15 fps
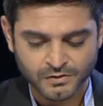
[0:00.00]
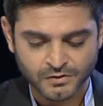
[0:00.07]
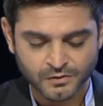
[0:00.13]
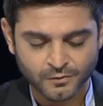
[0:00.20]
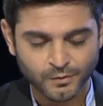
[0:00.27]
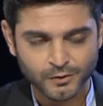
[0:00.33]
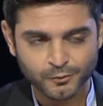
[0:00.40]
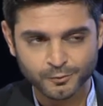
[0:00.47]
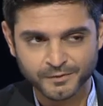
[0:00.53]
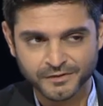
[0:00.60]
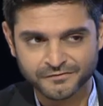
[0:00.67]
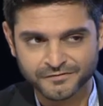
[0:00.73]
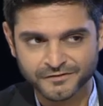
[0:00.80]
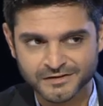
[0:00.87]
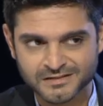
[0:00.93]
what would be the
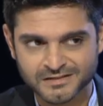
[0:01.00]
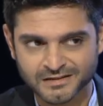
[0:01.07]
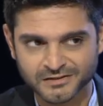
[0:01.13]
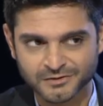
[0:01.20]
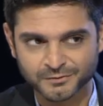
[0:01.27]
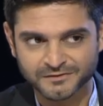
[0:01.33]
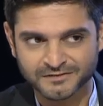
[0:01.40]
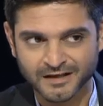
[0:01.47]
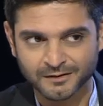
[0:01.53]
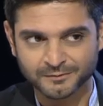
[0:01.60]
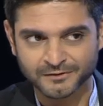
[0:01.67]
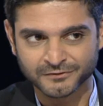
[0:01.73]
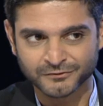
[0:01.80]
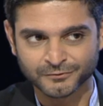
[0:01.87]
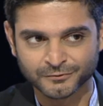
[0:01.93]
first thing you would tell
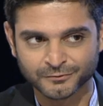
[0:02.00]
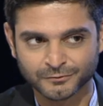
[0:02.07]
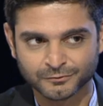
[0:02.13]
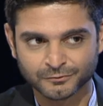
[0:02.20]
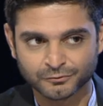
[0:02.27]
me to